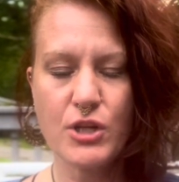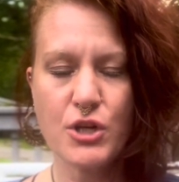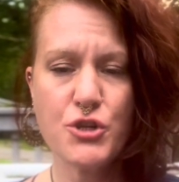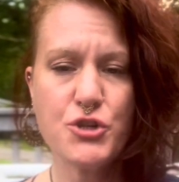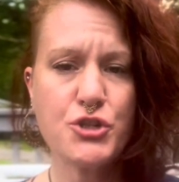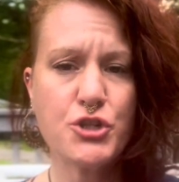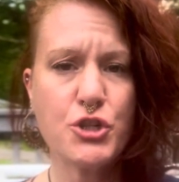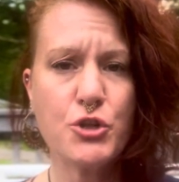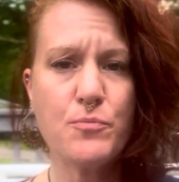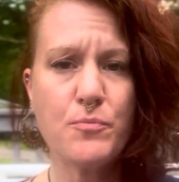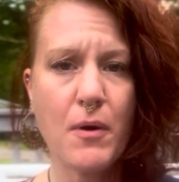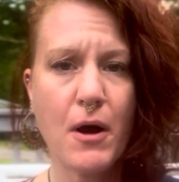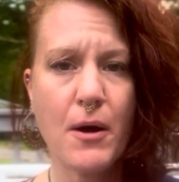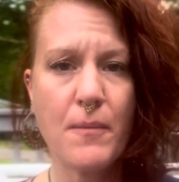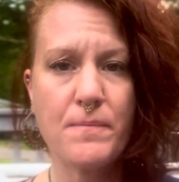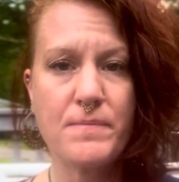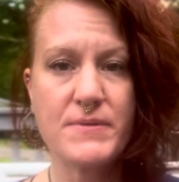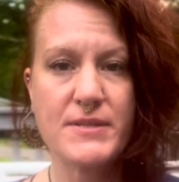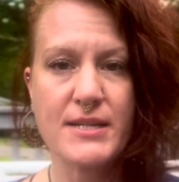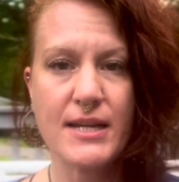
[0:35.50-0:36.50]
2
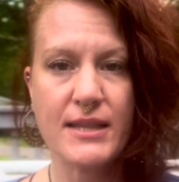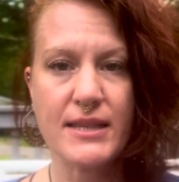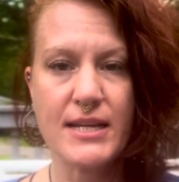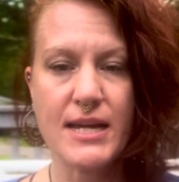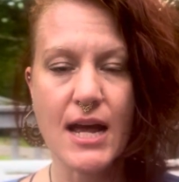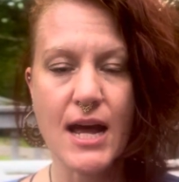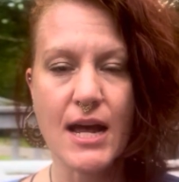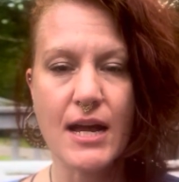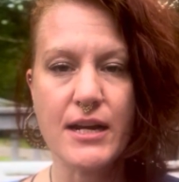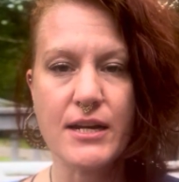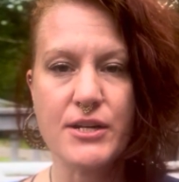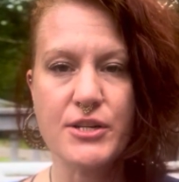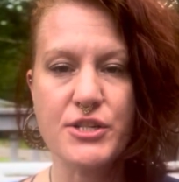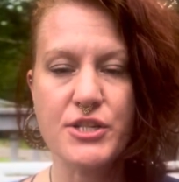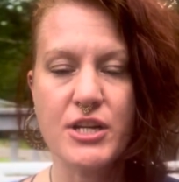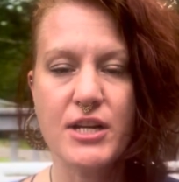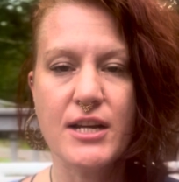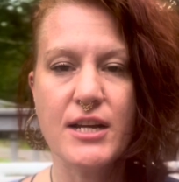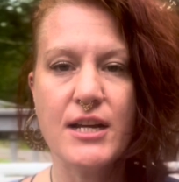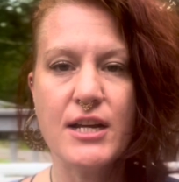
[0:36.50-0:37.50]
bumps at the end
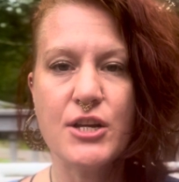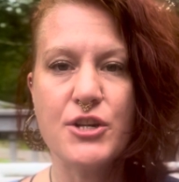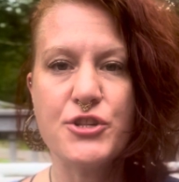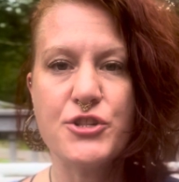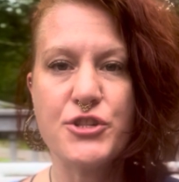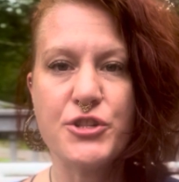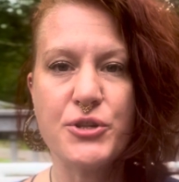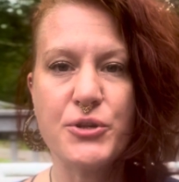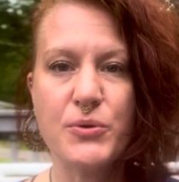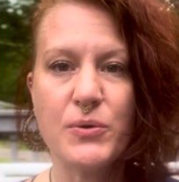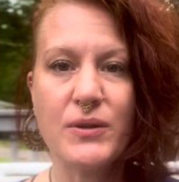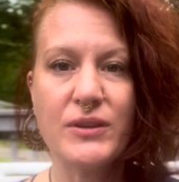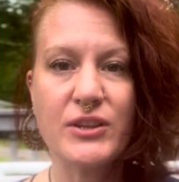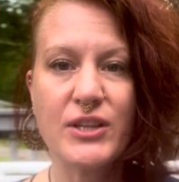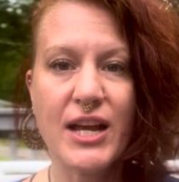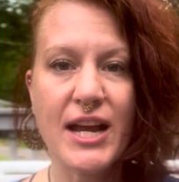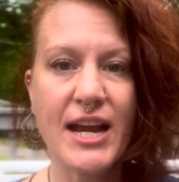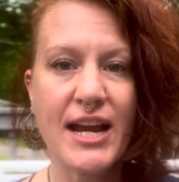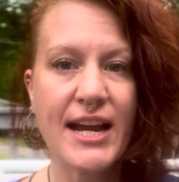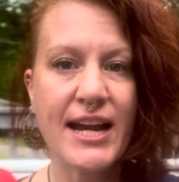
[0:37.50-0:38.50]
to
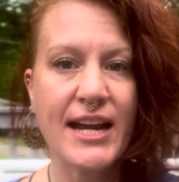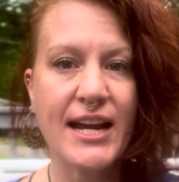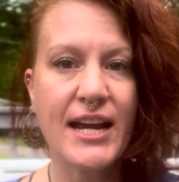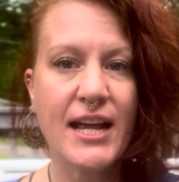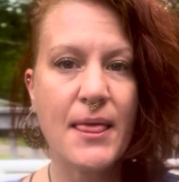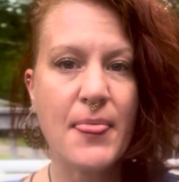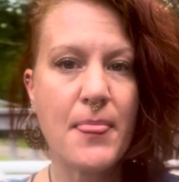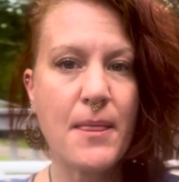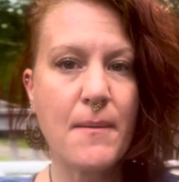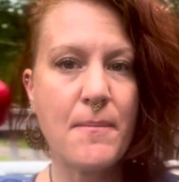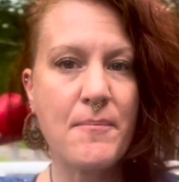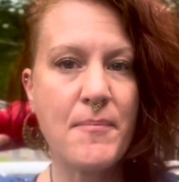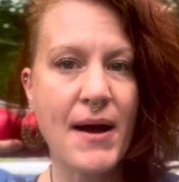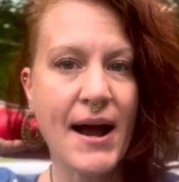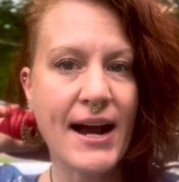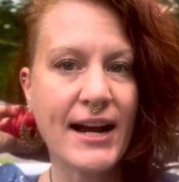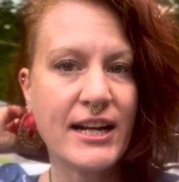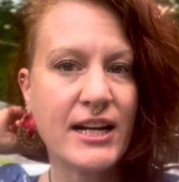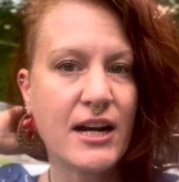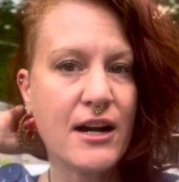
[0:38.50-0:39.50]
lay the
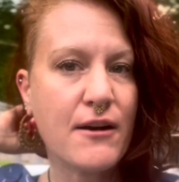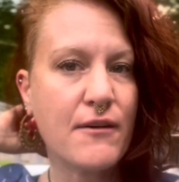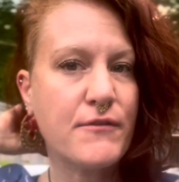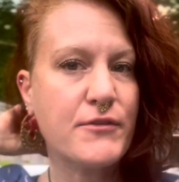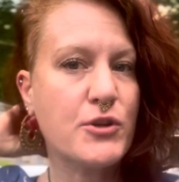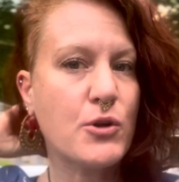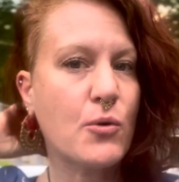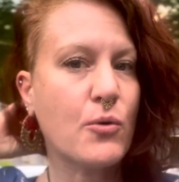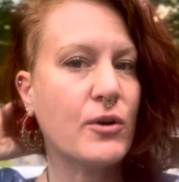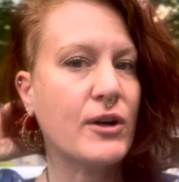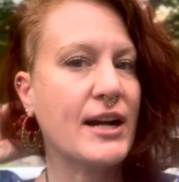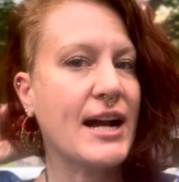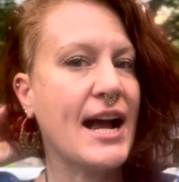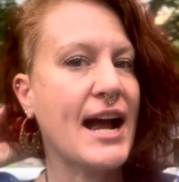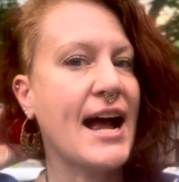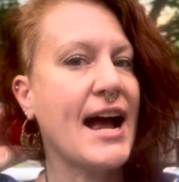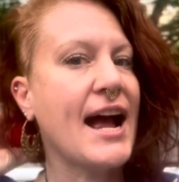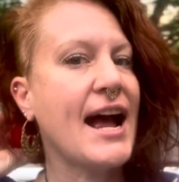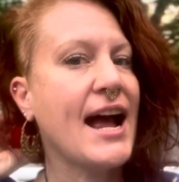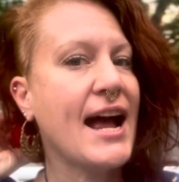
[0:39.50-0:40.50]
back of your
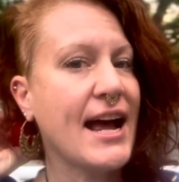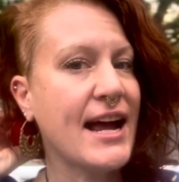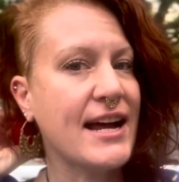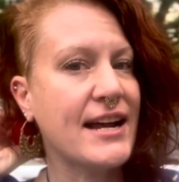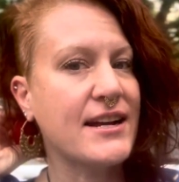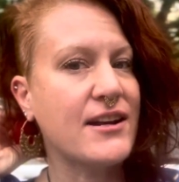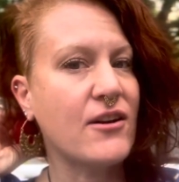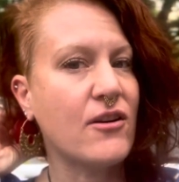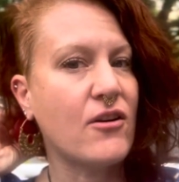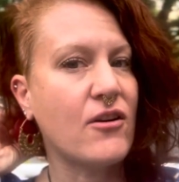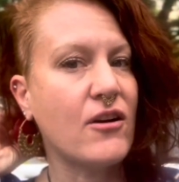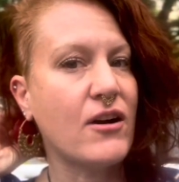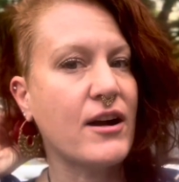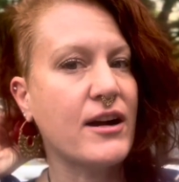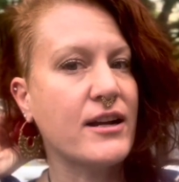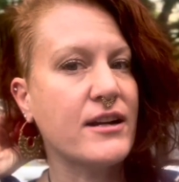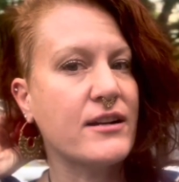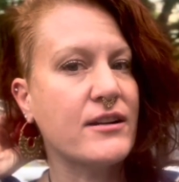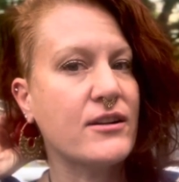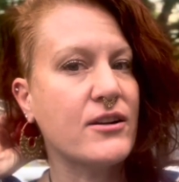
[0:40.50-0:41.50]
head
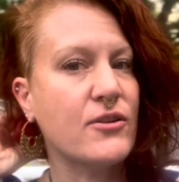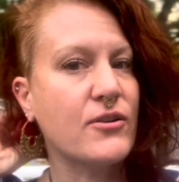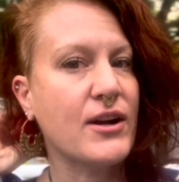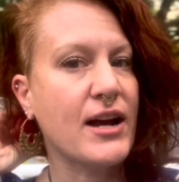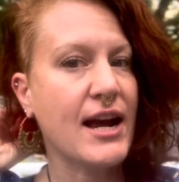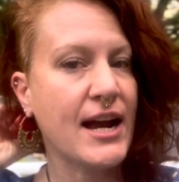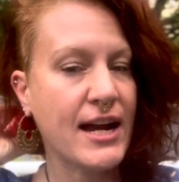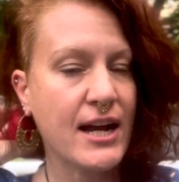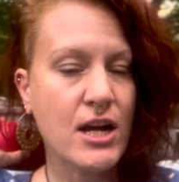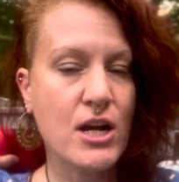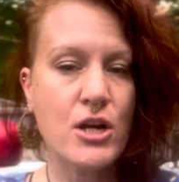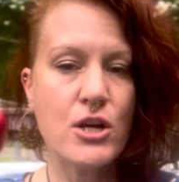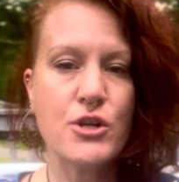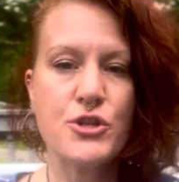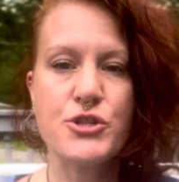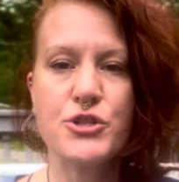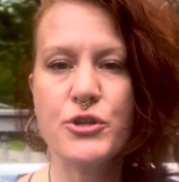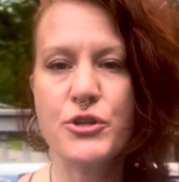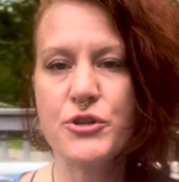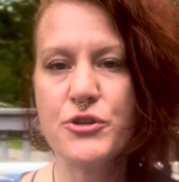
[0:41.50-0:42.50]
on. Okay,
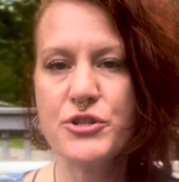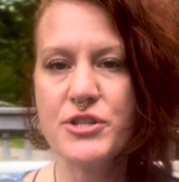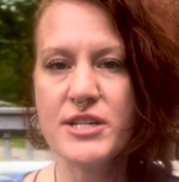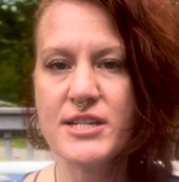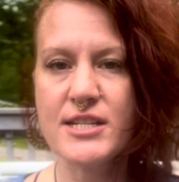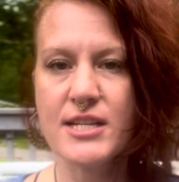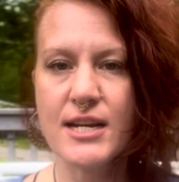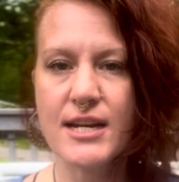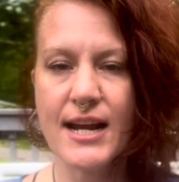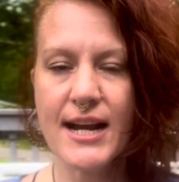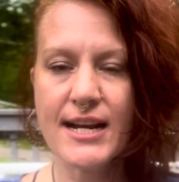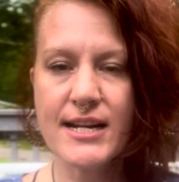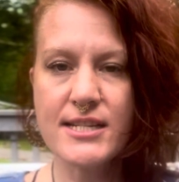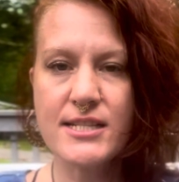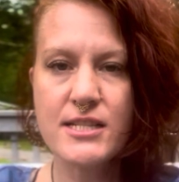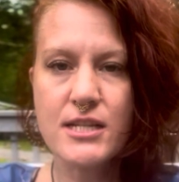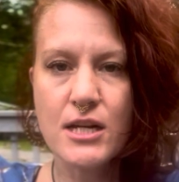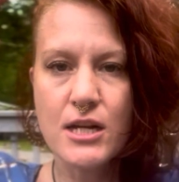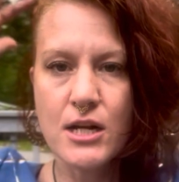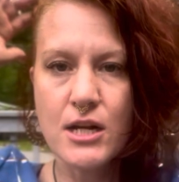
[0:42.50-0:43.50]
so there's this nice
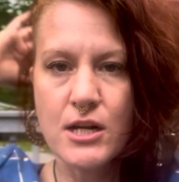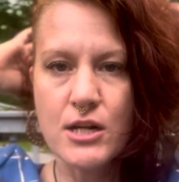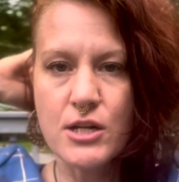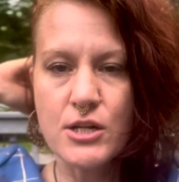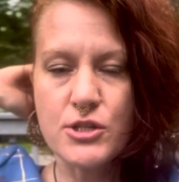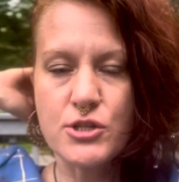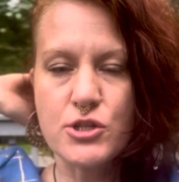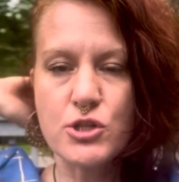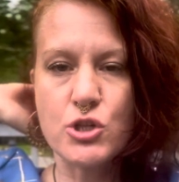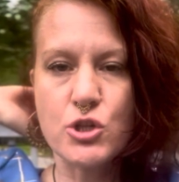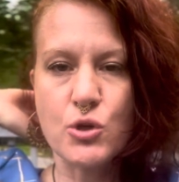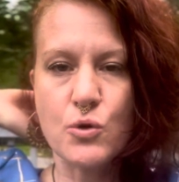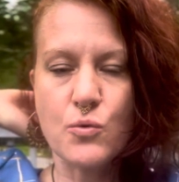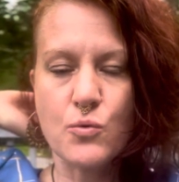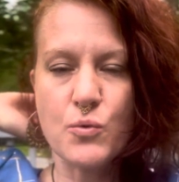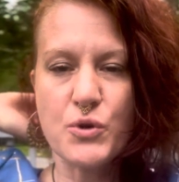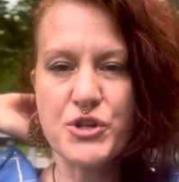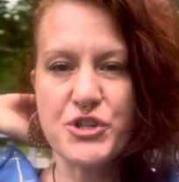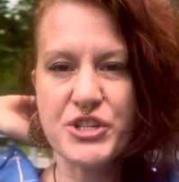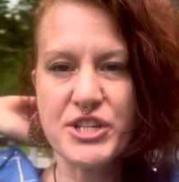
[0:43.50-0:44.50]

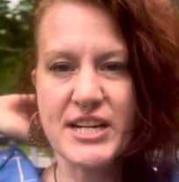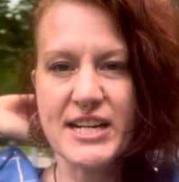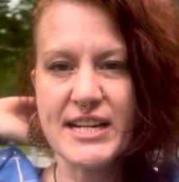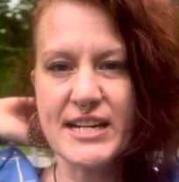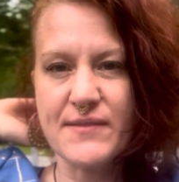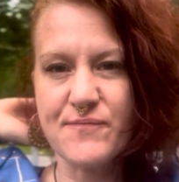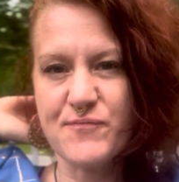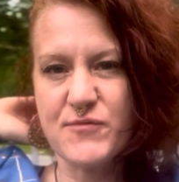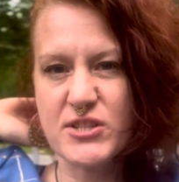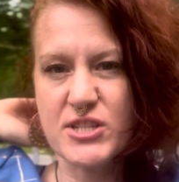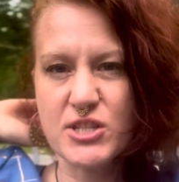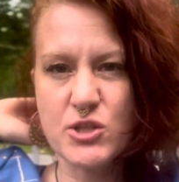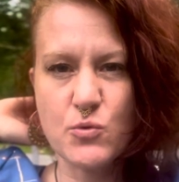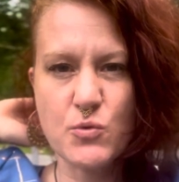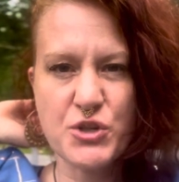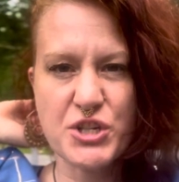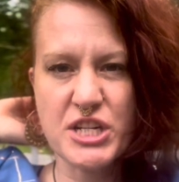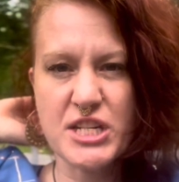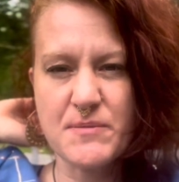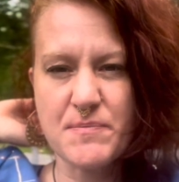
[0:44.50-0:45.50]
squishy
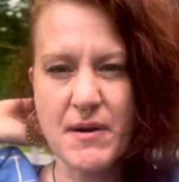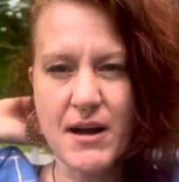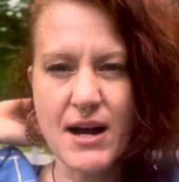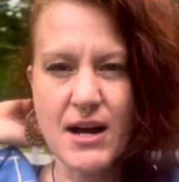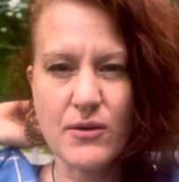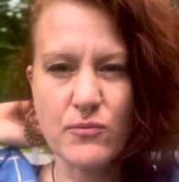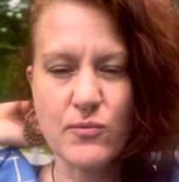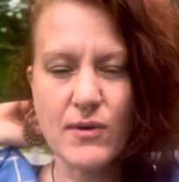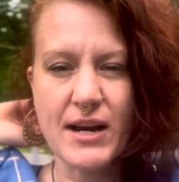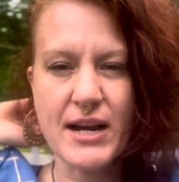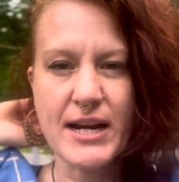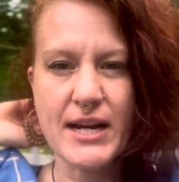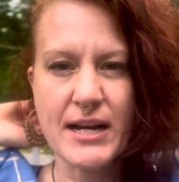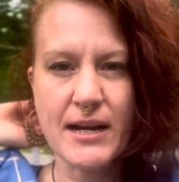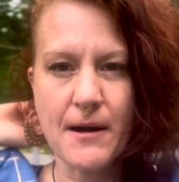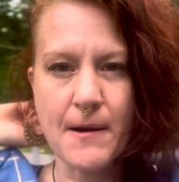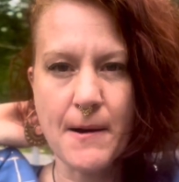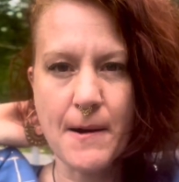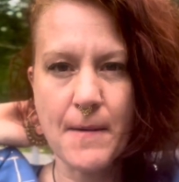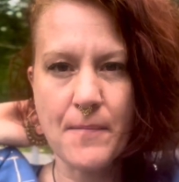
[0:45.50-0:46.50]
spot right
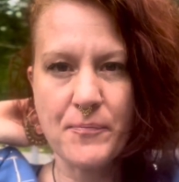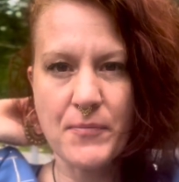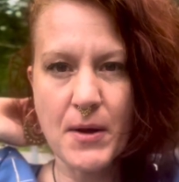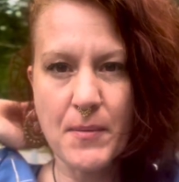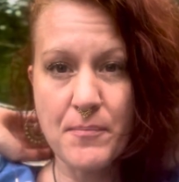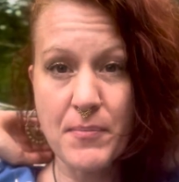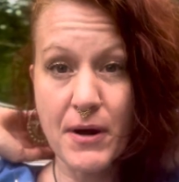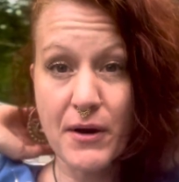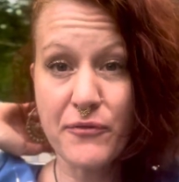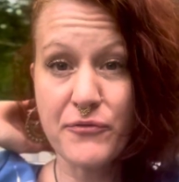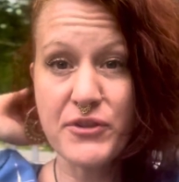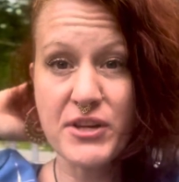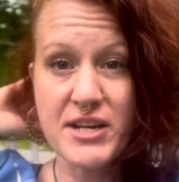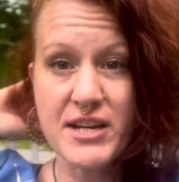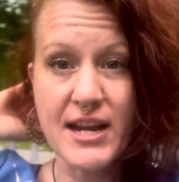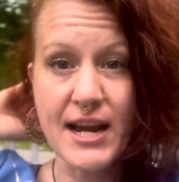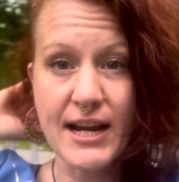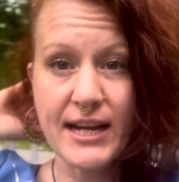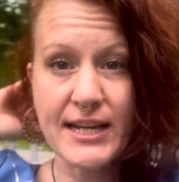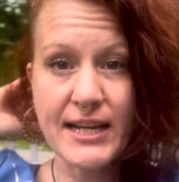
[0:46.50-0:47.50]
above the
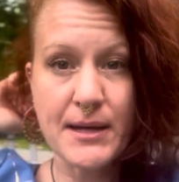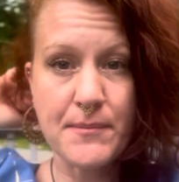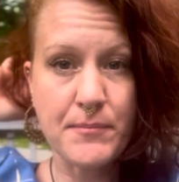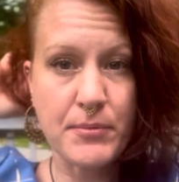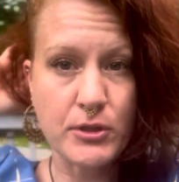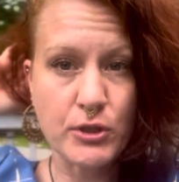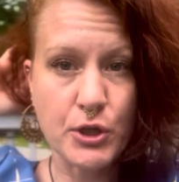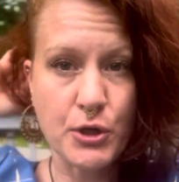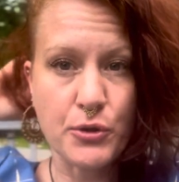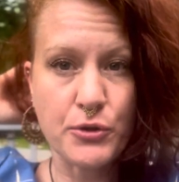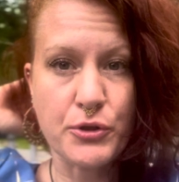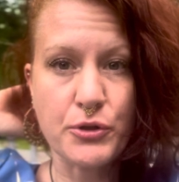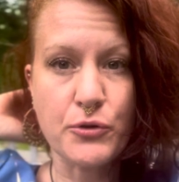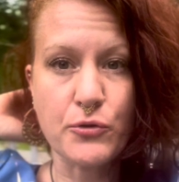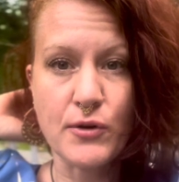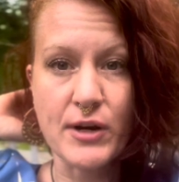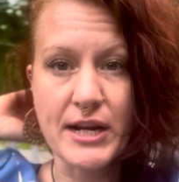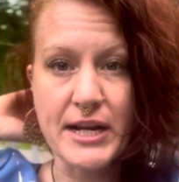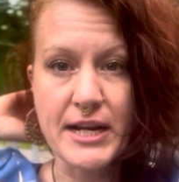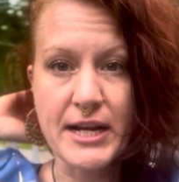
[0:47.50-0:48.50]
neck and below the
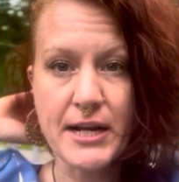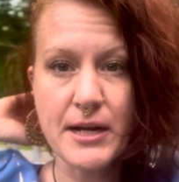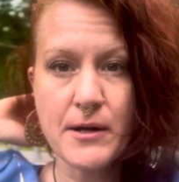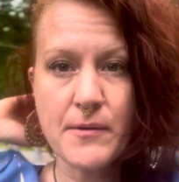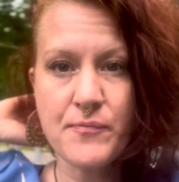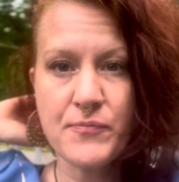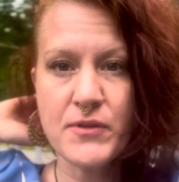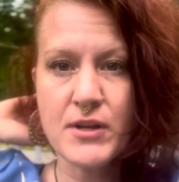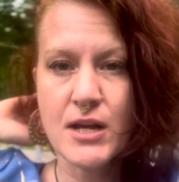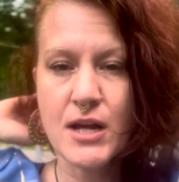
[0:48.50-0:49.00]
cranium.